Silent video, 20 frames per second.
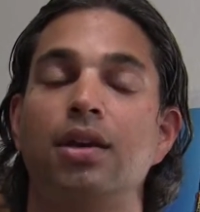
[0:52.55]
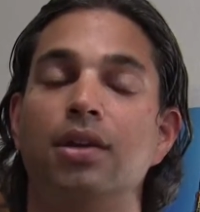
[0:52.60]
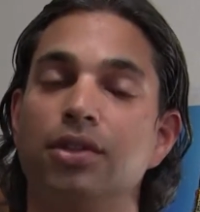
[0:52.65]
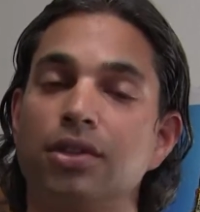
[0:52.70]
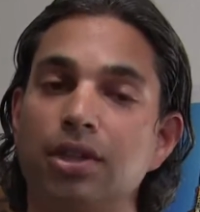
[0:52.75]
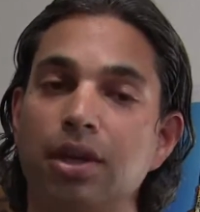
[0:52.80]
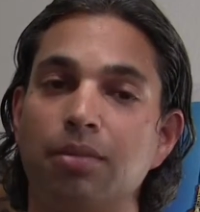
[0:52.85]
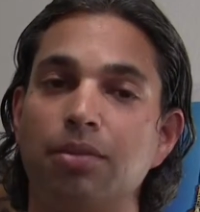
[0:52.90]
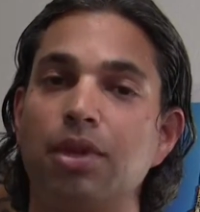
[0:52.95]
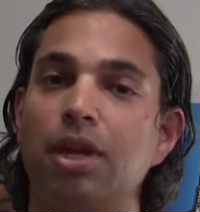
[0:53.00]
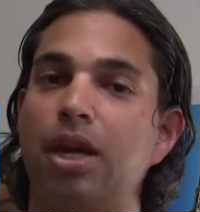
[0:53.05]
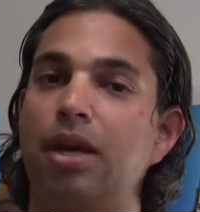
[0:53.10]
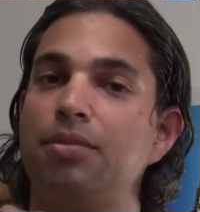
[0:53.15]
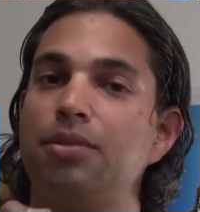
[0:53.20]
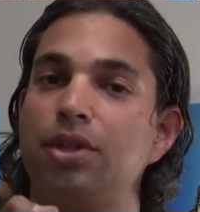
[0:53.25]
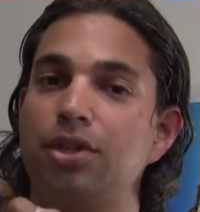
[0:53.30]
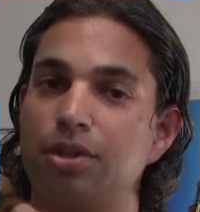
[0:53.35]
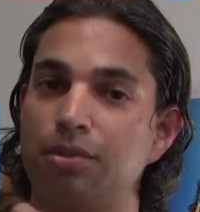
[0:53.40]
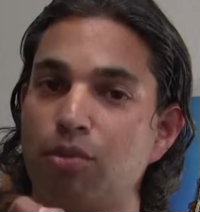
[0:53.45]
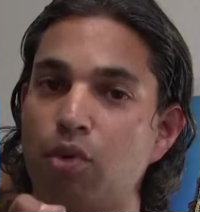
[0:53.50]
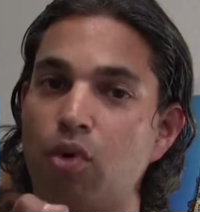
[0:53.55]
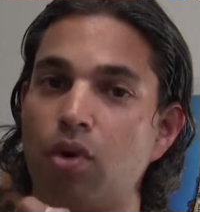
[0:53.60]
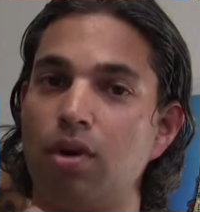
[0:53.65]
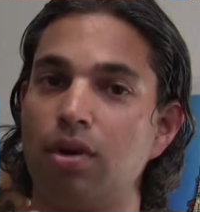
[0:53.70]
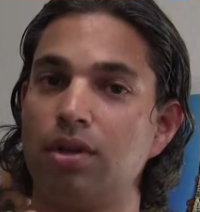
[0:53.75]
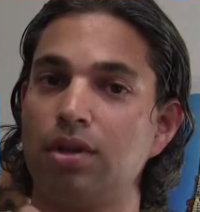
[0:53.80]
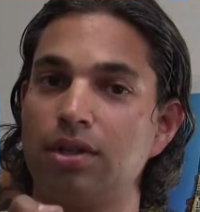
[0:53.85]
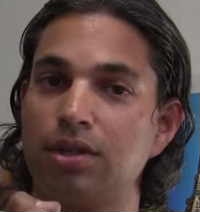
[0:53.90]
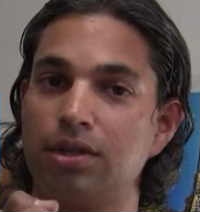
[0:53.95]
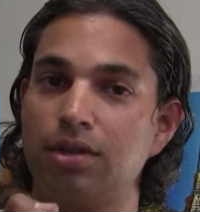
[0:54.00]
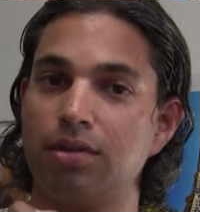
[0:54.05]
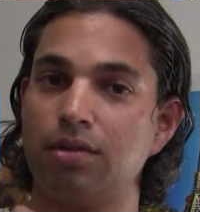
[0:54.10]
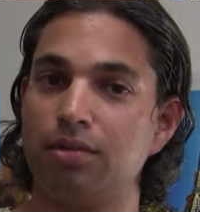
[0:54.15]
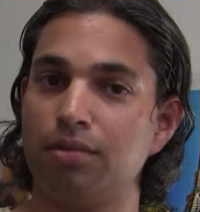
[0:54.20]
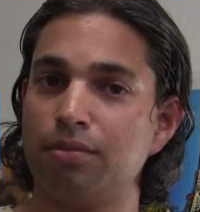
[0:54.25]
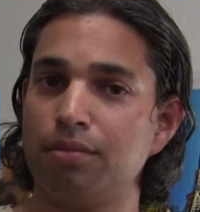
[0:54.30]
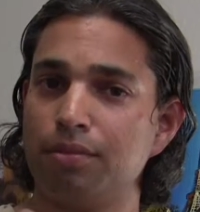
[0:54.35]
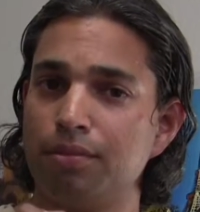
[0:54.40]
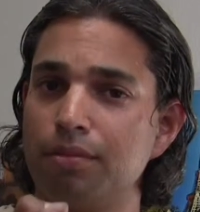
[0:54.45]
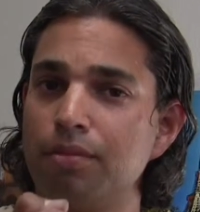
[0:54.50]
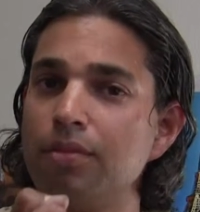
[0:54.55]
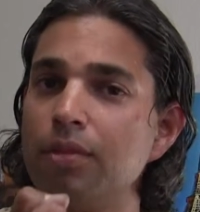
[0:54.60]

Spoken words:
Sometimes it's important to